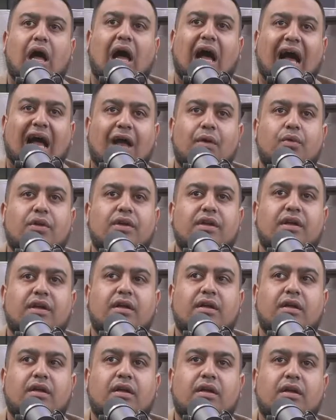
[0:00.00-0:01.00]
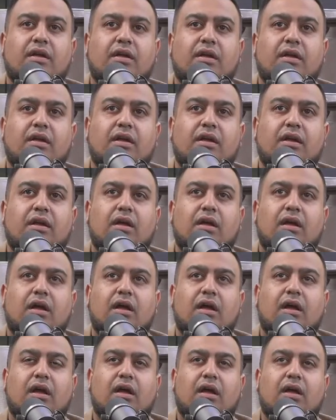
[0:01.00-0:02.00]
I want to...
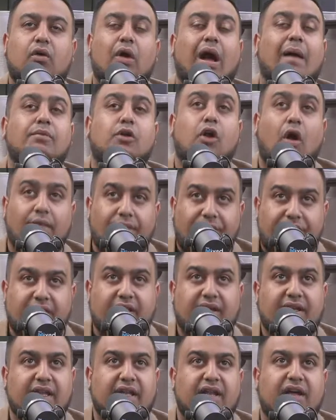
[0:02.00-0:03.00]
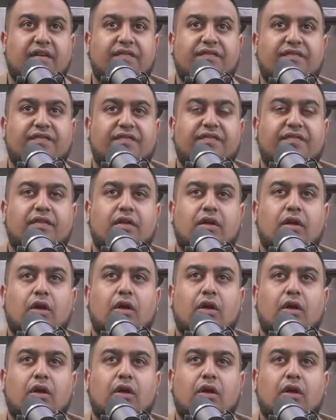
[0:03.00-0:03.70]
or I'm confident enough,